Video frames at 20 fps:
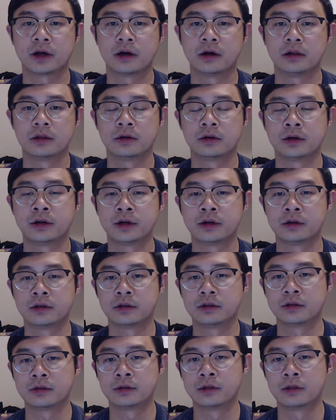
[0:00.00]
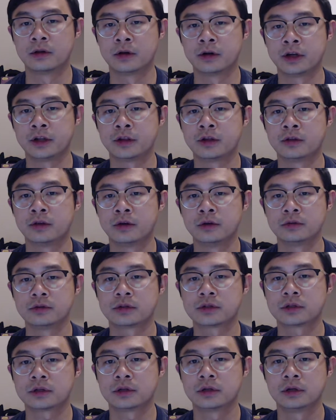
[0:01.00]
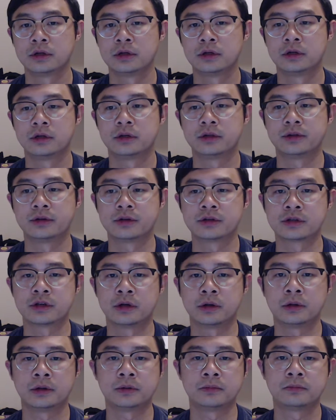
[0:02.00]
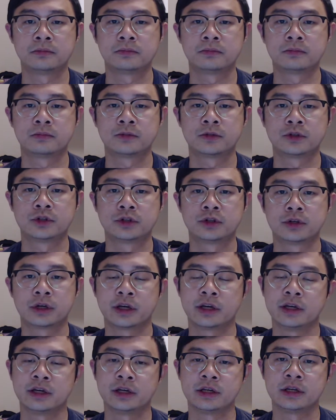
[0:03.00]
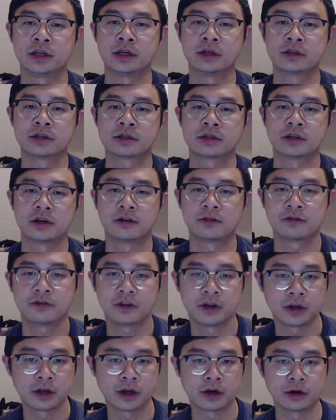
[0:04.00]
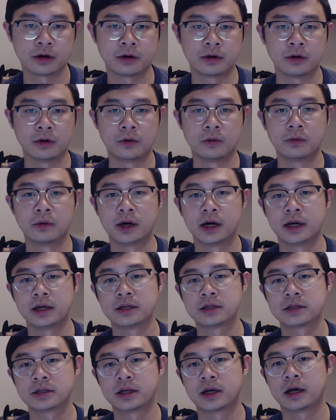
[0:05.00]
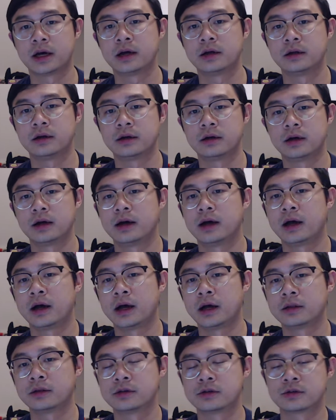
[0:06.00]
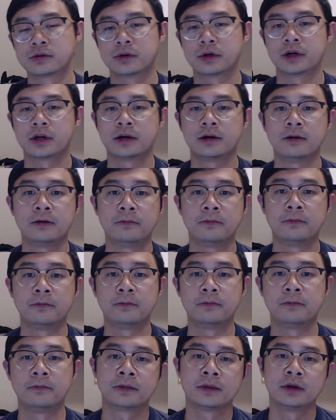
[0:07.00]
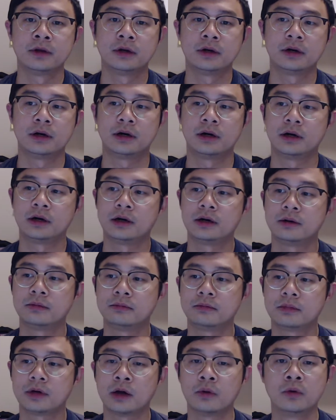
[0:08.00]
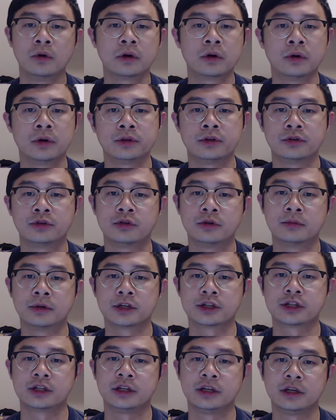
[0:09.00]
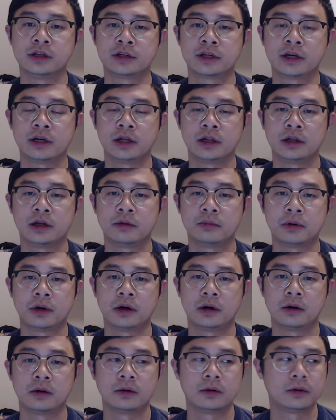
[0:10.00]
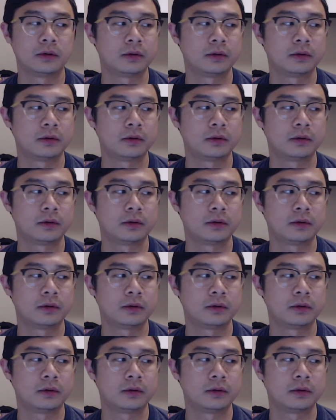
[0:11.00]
learning the notes. There's some tricky stuff in here note-wise that I had to sort out. I won't go into too much detail about